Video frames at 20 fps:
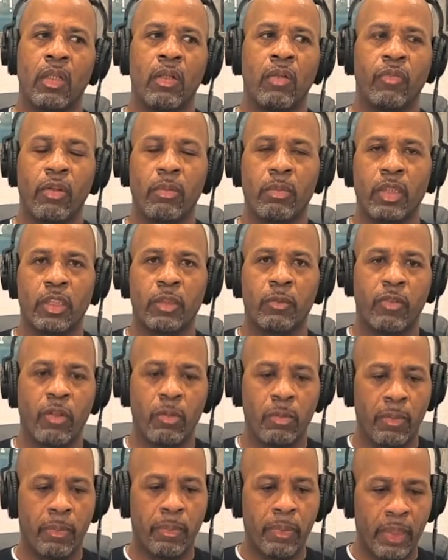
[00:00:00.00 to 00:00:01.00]
from
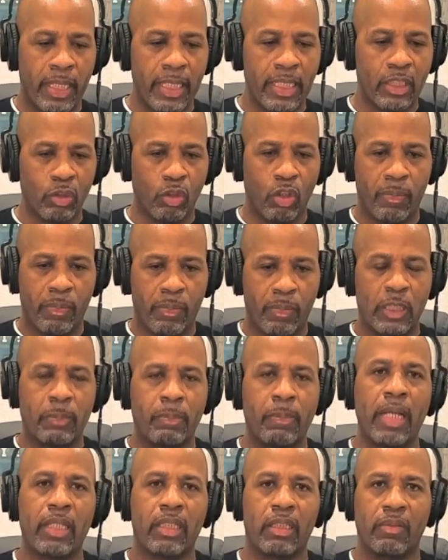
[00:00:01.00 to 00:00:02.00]
a place or
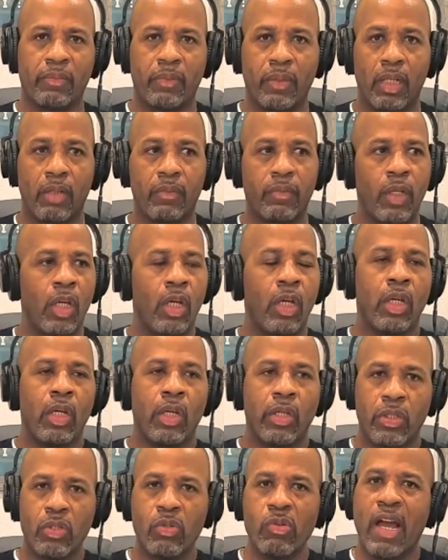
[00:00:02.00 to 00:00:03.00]
perspective of
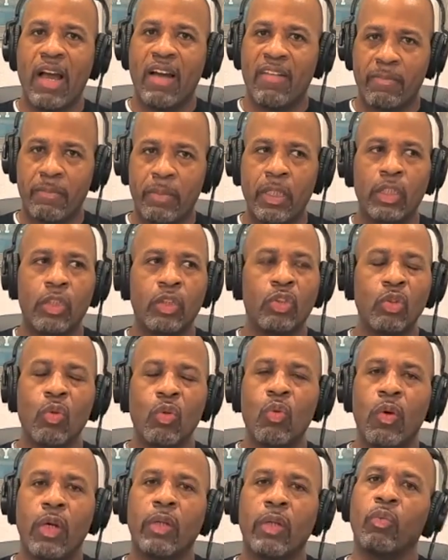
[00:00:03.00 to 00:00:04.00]
you have been
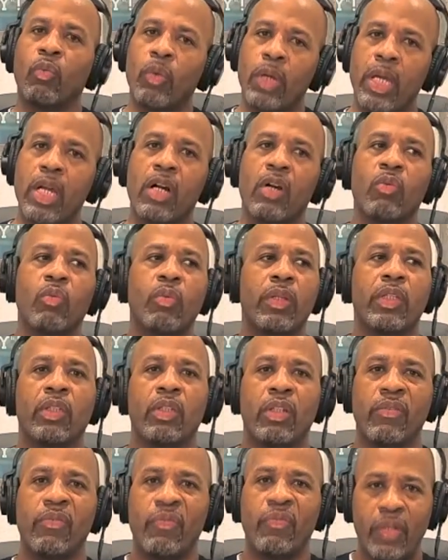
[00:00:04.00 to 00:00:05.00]
doing well with
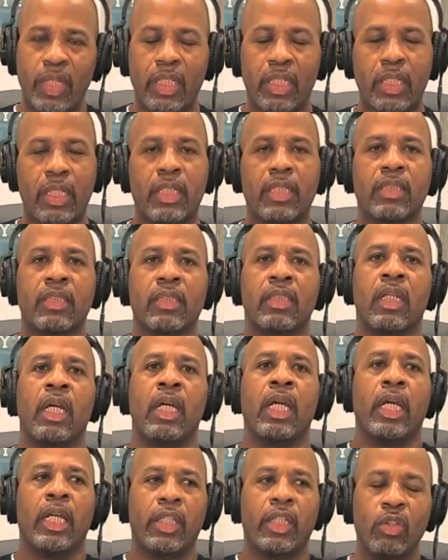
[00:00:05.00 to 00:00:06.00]
your fitness.
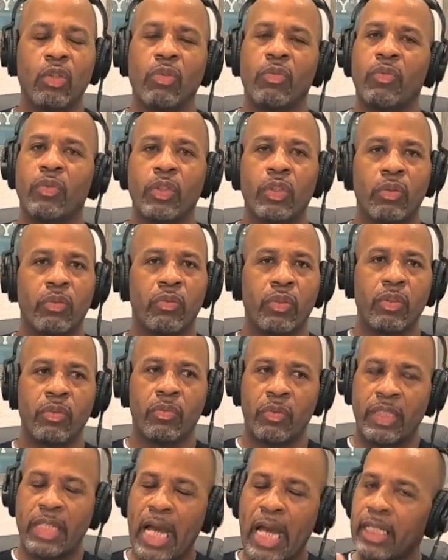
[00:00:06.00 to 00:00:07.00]

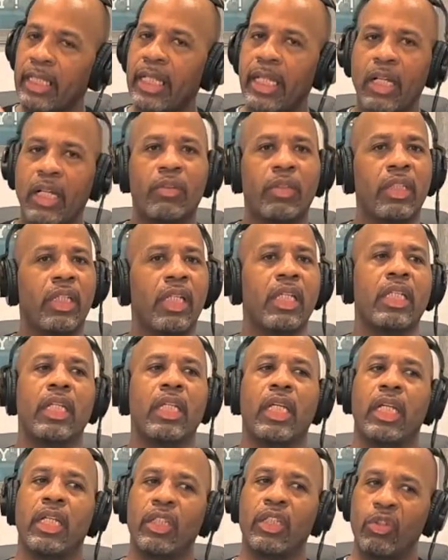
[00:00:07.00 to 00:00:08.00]
You've gotten healthy
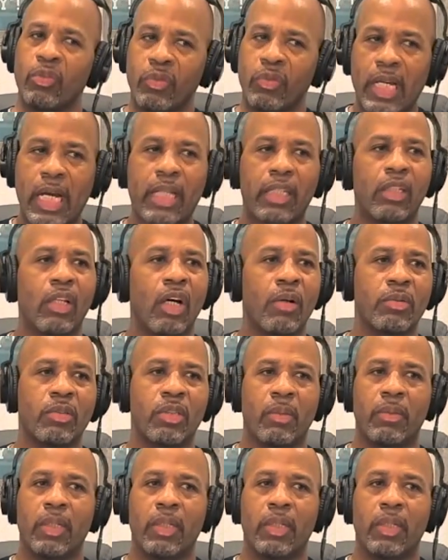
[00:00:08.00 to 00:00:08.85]
again. You've gotten off some